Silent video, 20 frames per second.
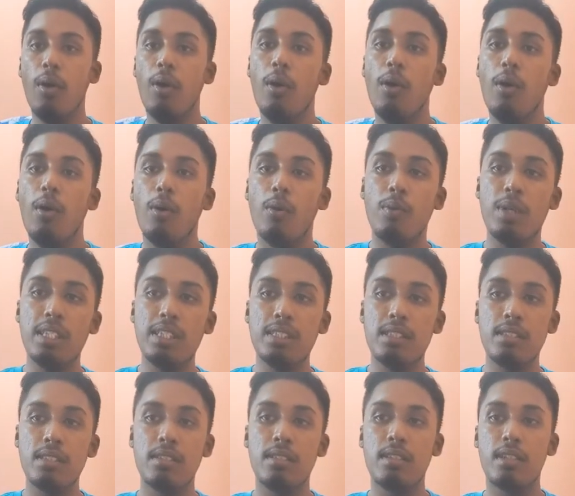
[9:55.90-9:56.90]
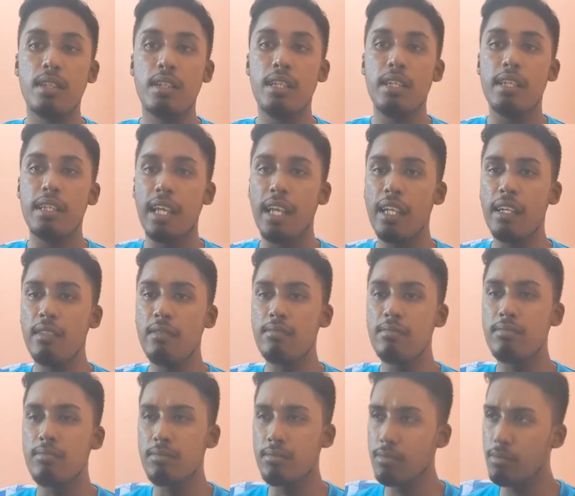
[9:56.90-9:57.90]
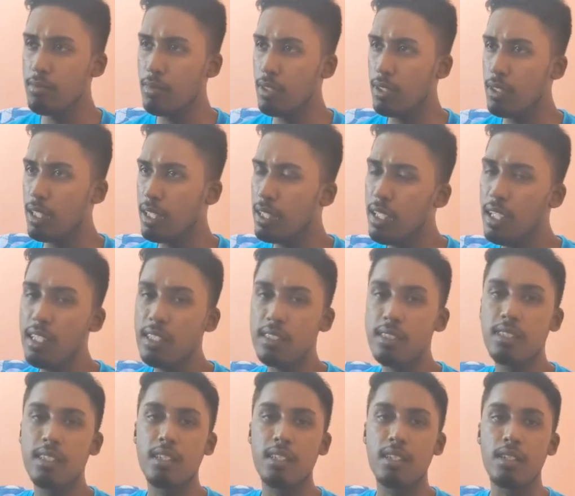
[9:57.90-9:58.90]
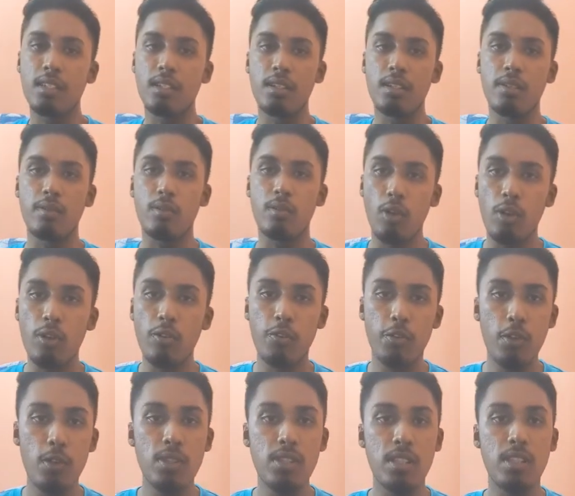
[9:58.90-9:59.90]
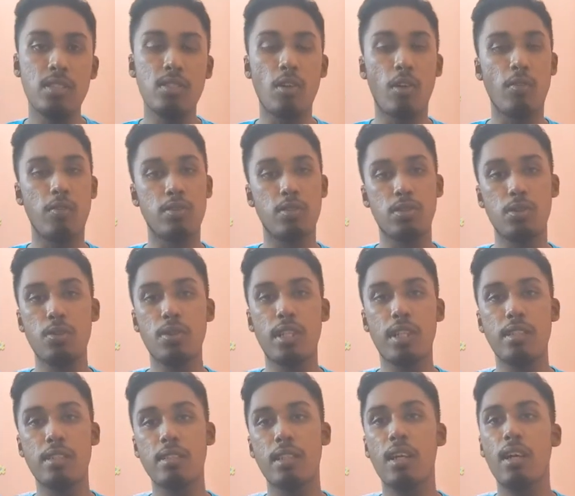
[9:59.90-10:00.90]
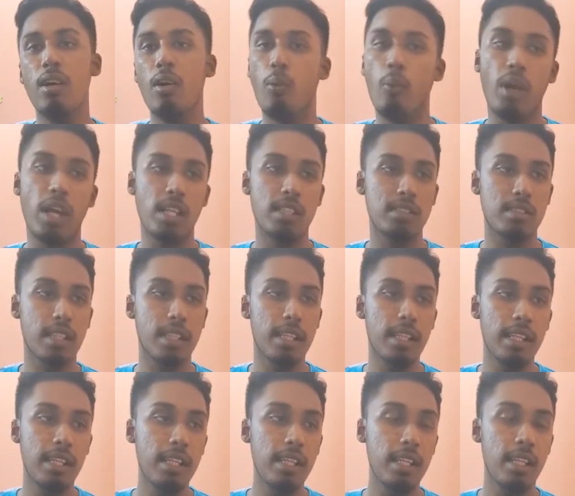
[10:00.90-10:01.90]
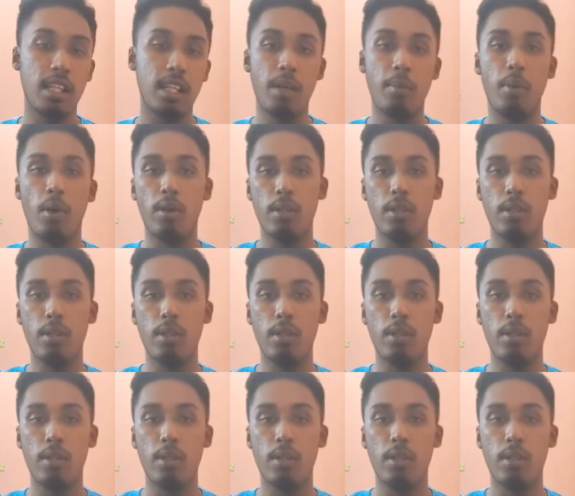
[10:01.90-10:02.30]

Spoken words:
which can decrease the confusions of students while studying about the